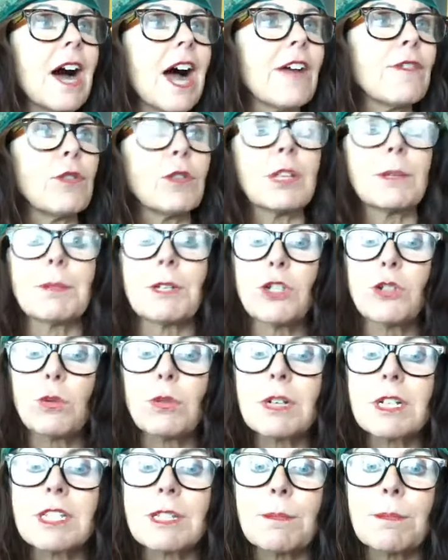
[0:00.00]
I've only been
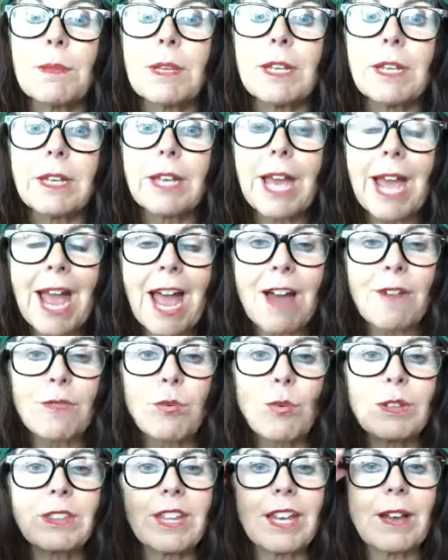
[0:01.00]
doing this a minute and a
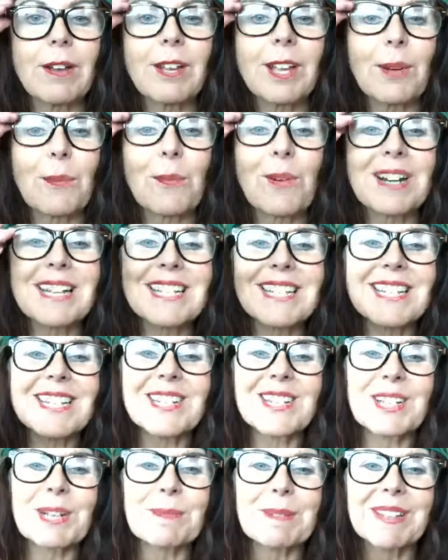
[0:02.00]
half. What is
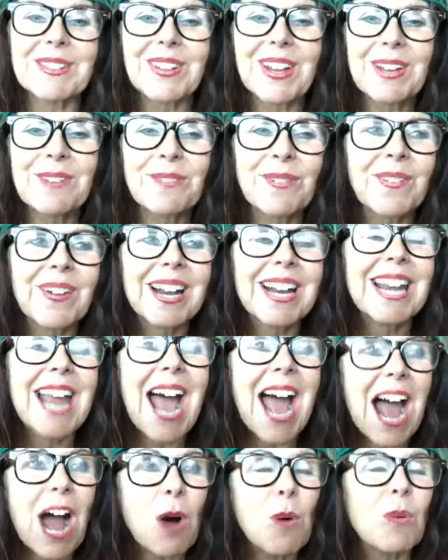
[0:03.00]
this going to be like for an
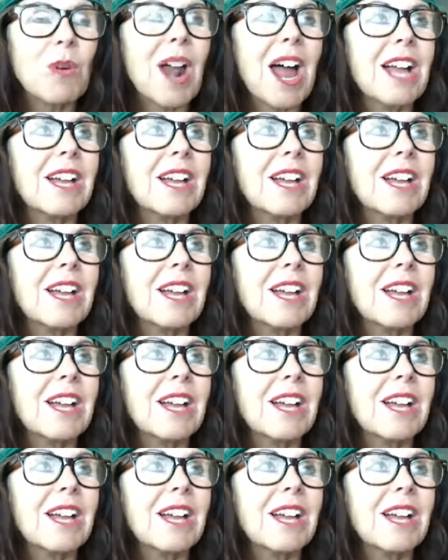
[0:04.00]
hour?